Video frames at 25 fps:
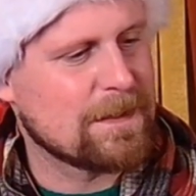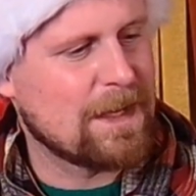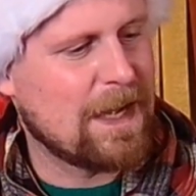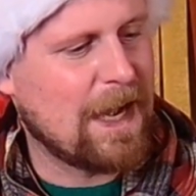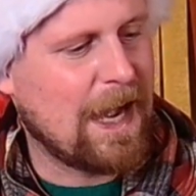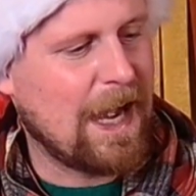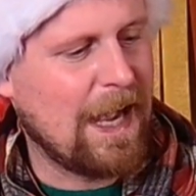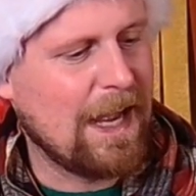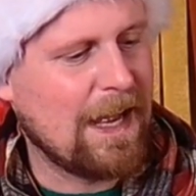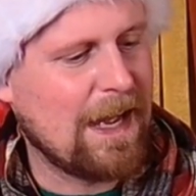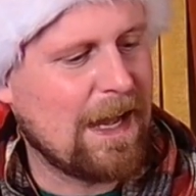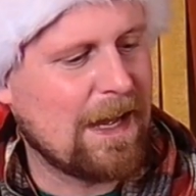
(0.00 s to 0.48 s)

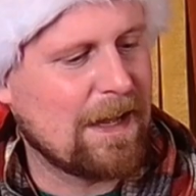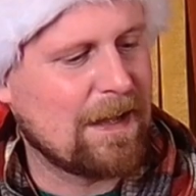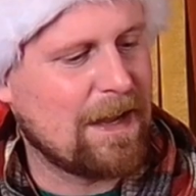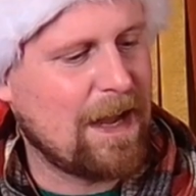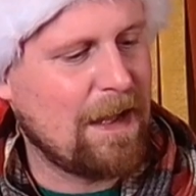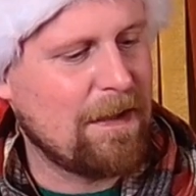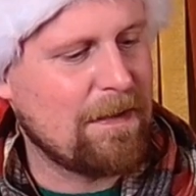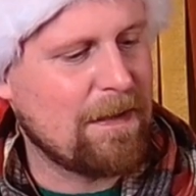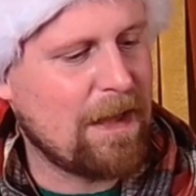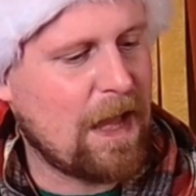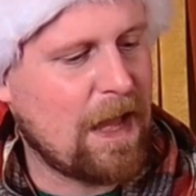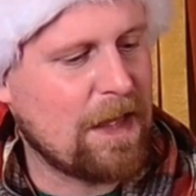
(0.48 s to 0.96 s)
I,
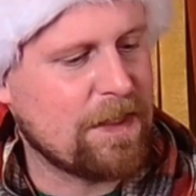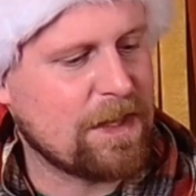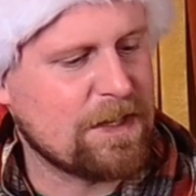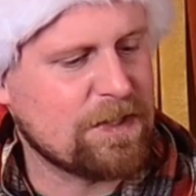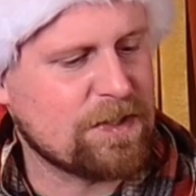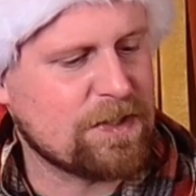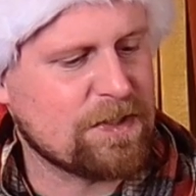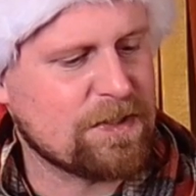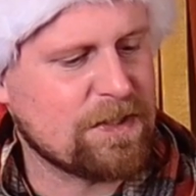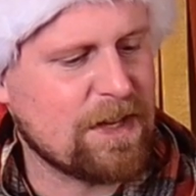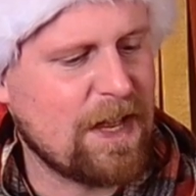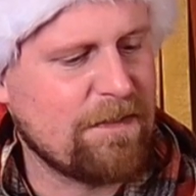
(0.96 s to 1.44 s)
I, I think it's
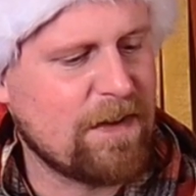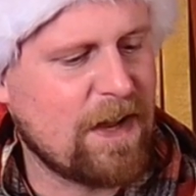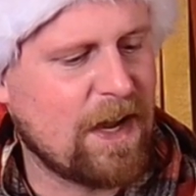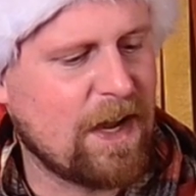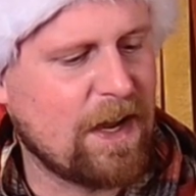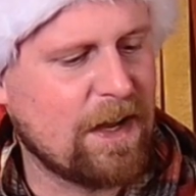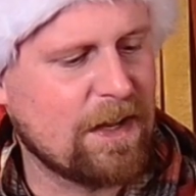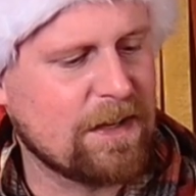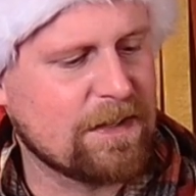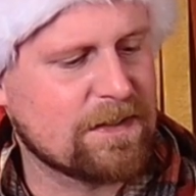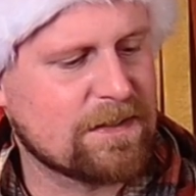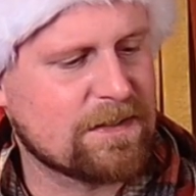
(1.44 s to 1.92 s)
just gonna
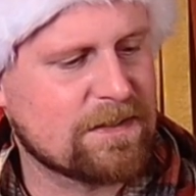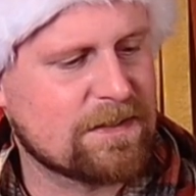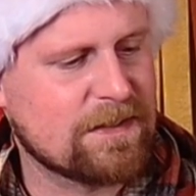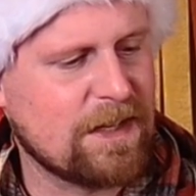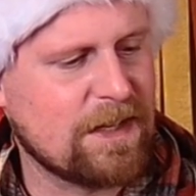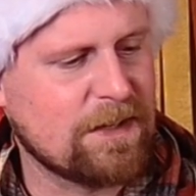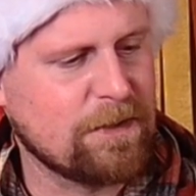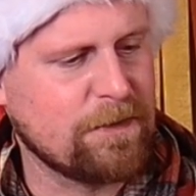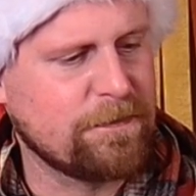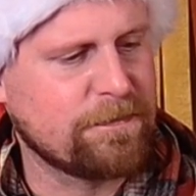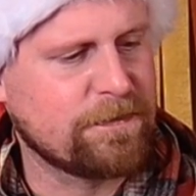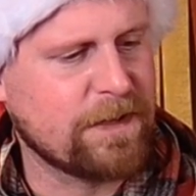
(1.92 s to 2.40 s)
have a
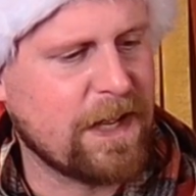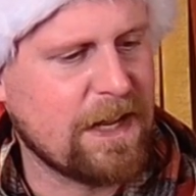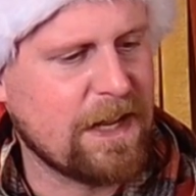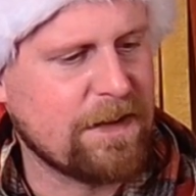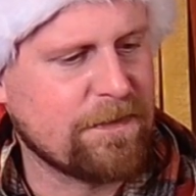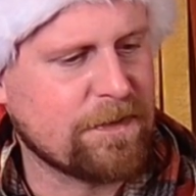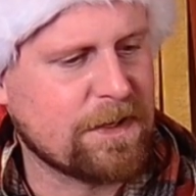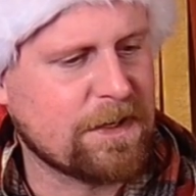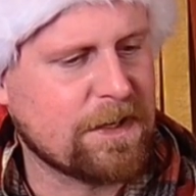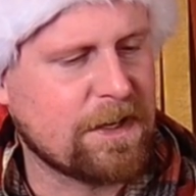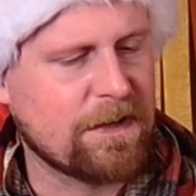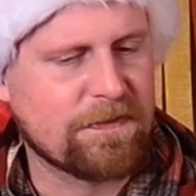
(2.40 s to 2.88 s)
subtle
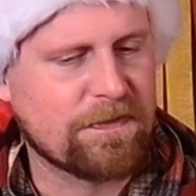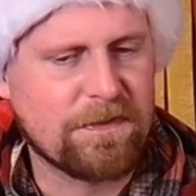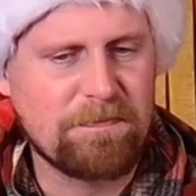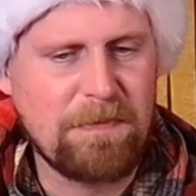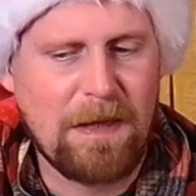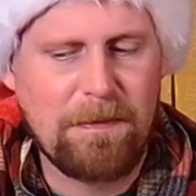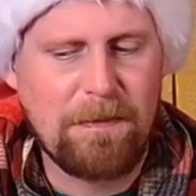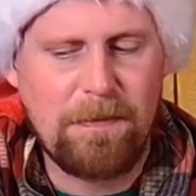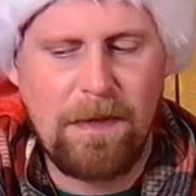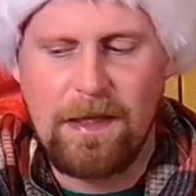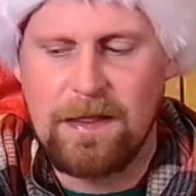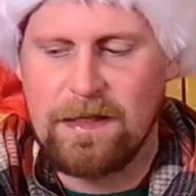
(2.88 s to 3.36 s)
flavor of
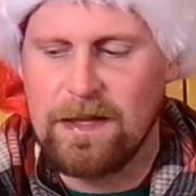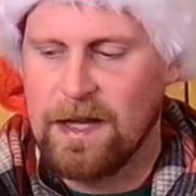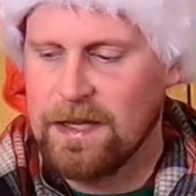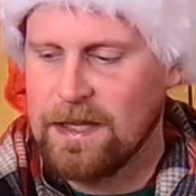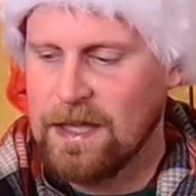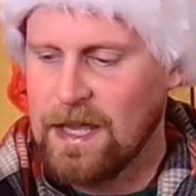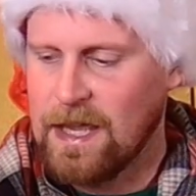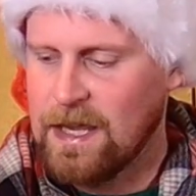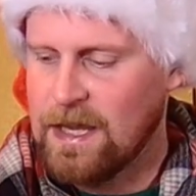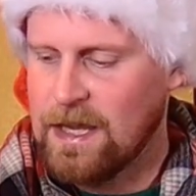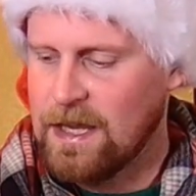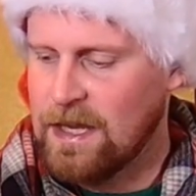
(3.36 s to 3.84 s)
maybe
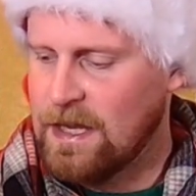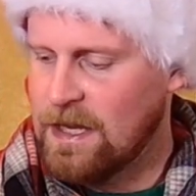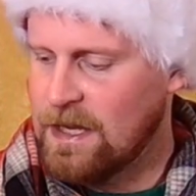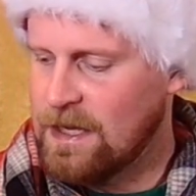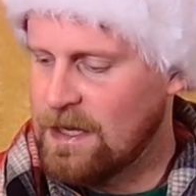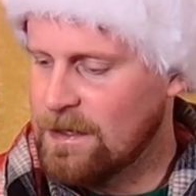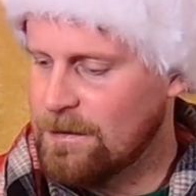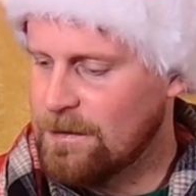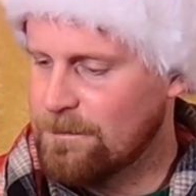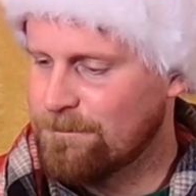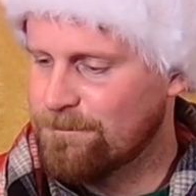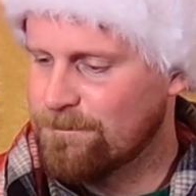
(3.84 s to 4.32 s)
like
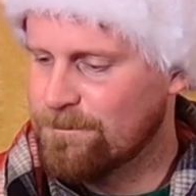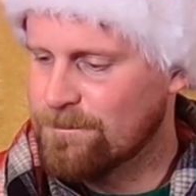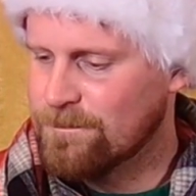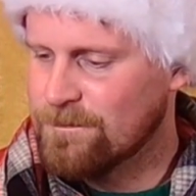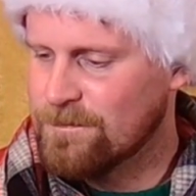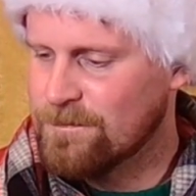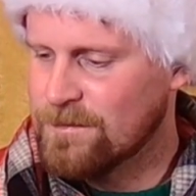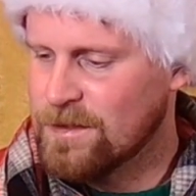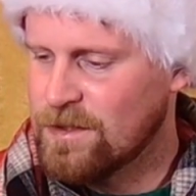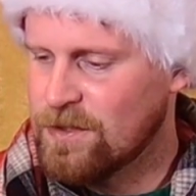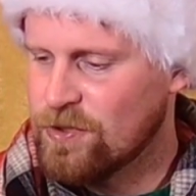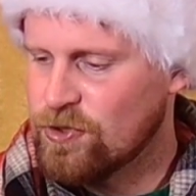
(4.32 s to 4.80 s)
a
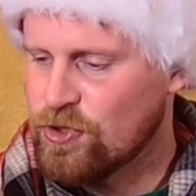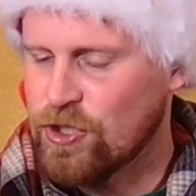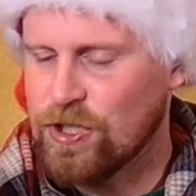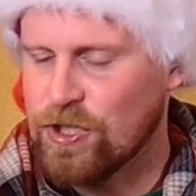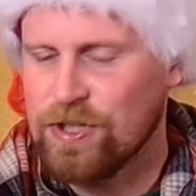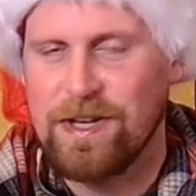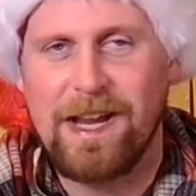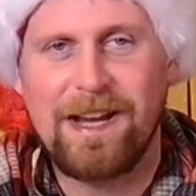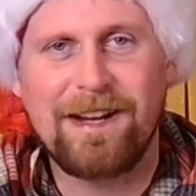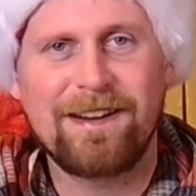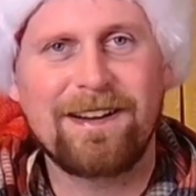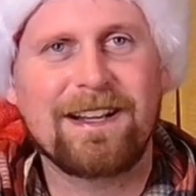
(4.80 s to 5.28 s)

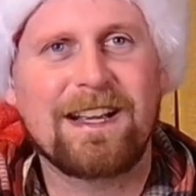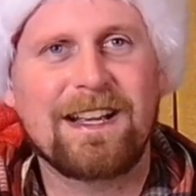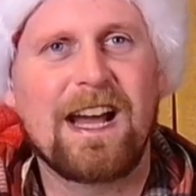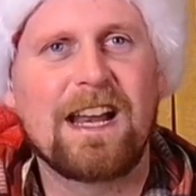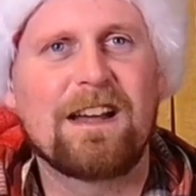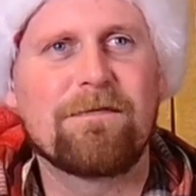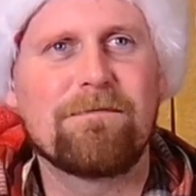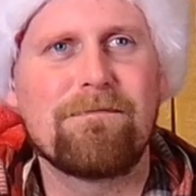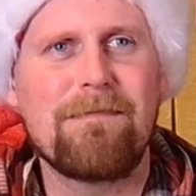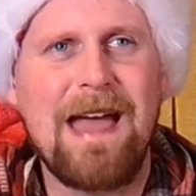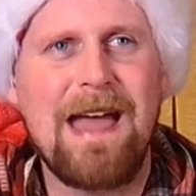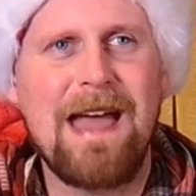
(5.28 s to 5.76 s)
generic kind
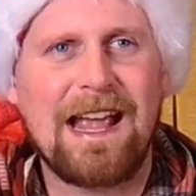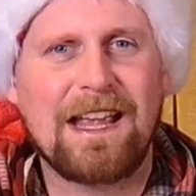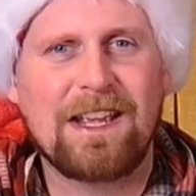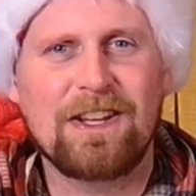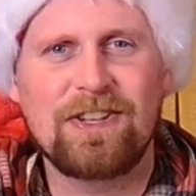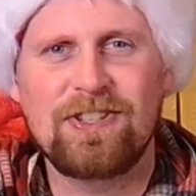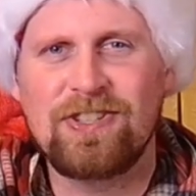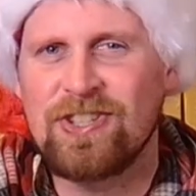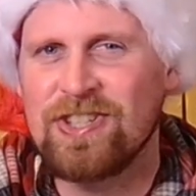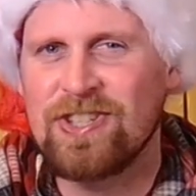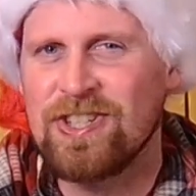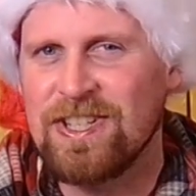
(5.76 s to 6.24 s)
of mac
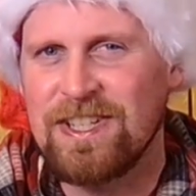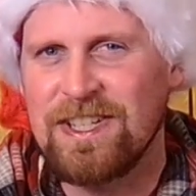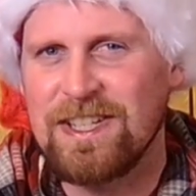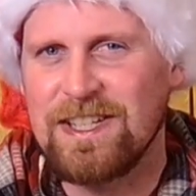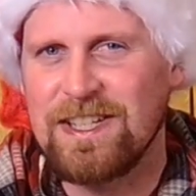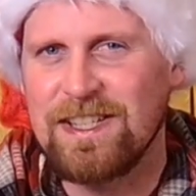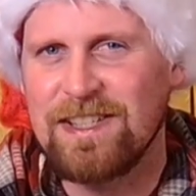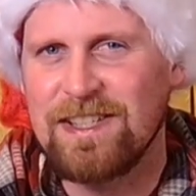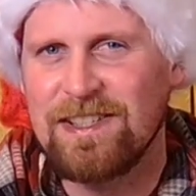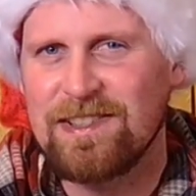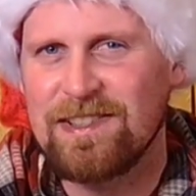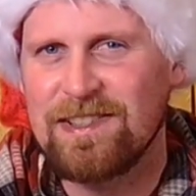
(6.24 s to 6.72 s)
and
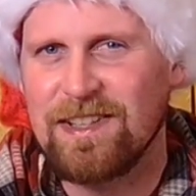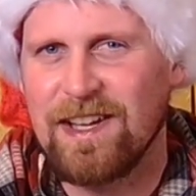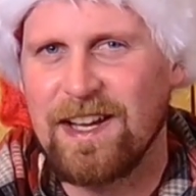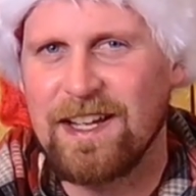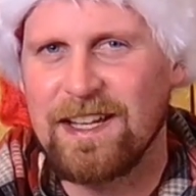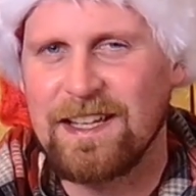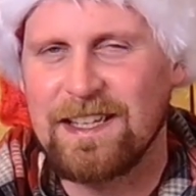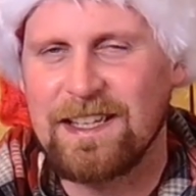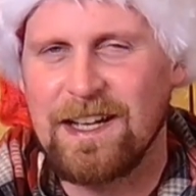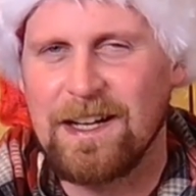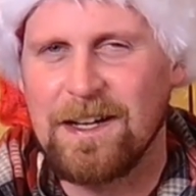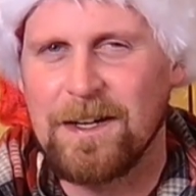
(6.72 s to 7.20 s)
cheese,
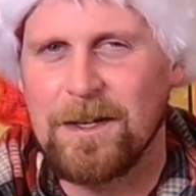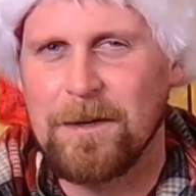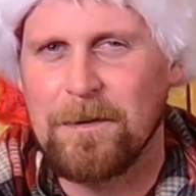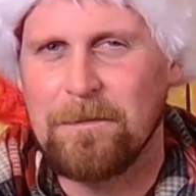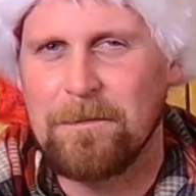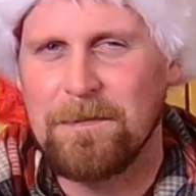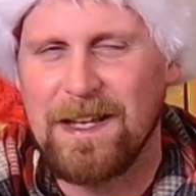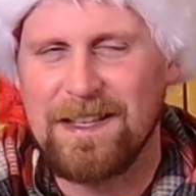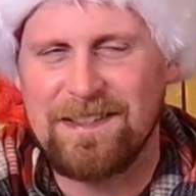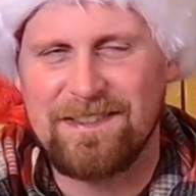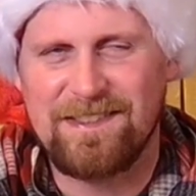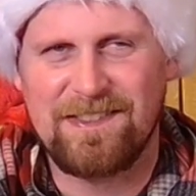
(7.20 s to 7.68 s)
like um,
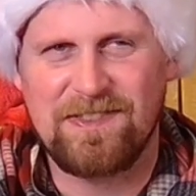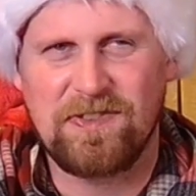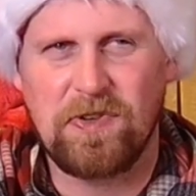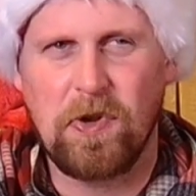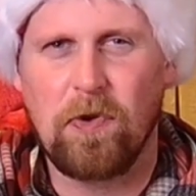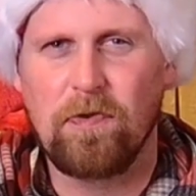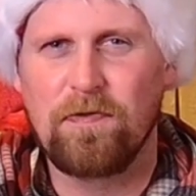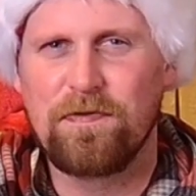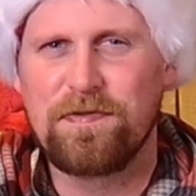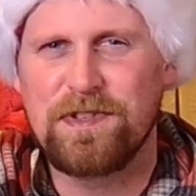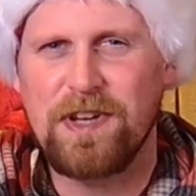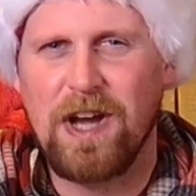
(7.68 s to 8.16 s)
not
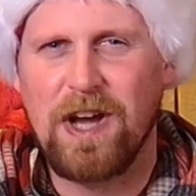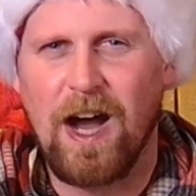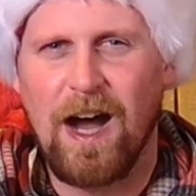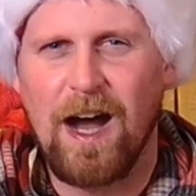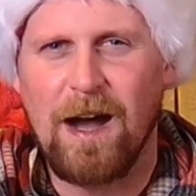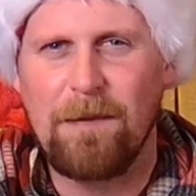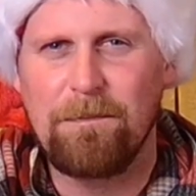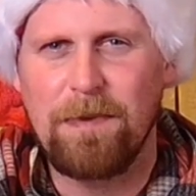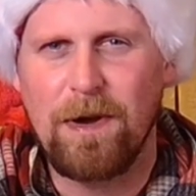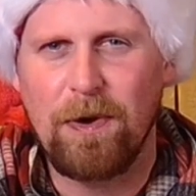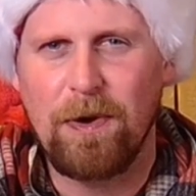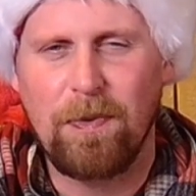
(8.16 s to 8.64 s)

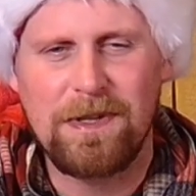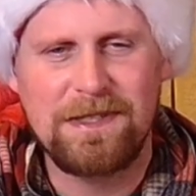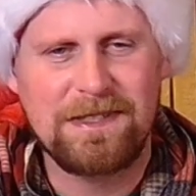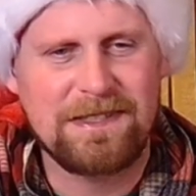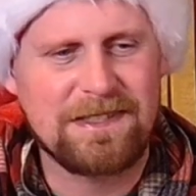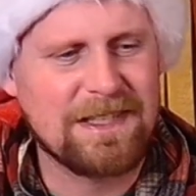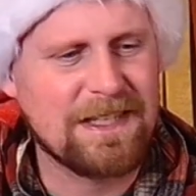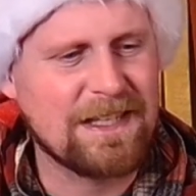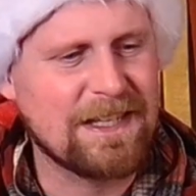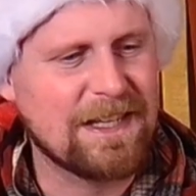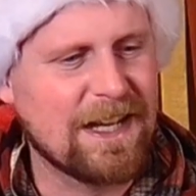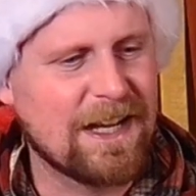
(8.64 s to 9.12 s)
stovetop, but what's
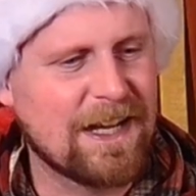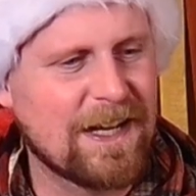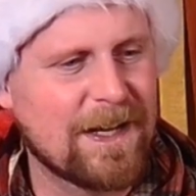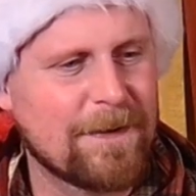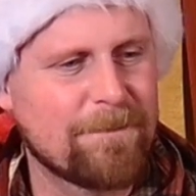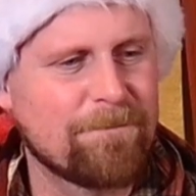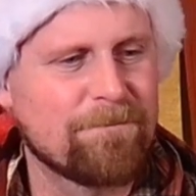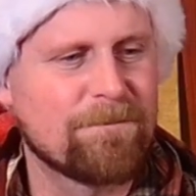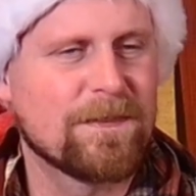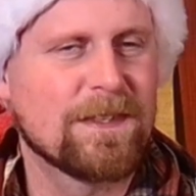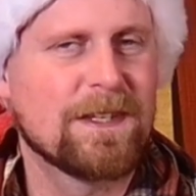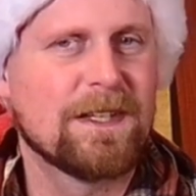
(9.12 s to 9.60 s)
the uh,
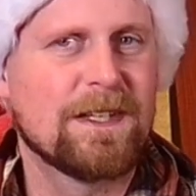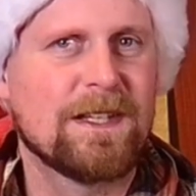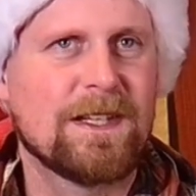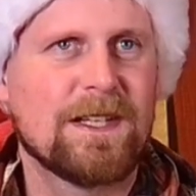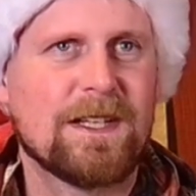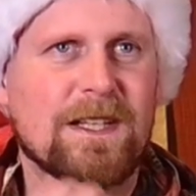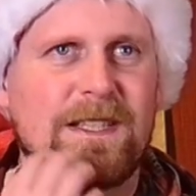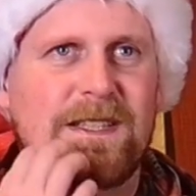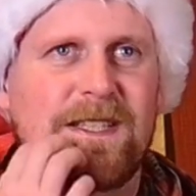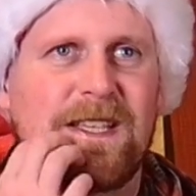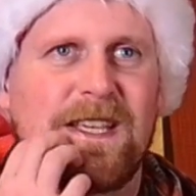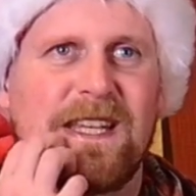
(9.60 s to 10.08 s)

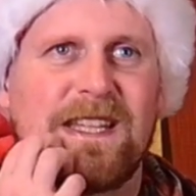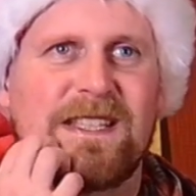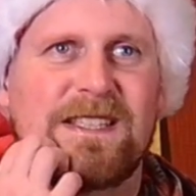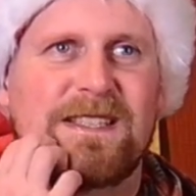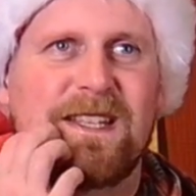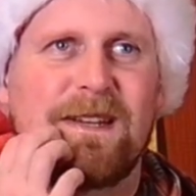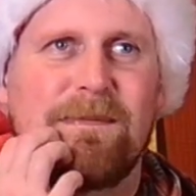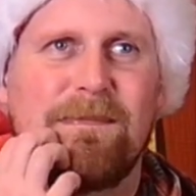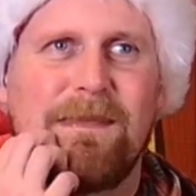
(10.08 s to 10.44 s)
the instant